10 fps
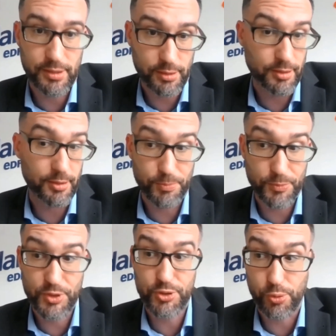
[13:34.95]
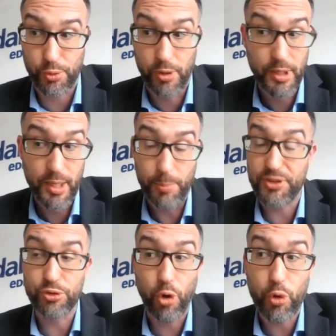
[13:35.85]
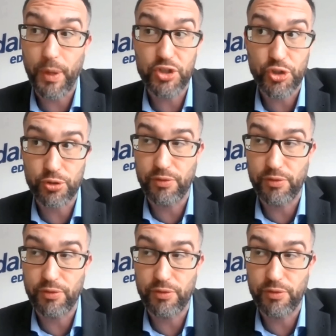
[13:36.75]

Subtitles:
But no creation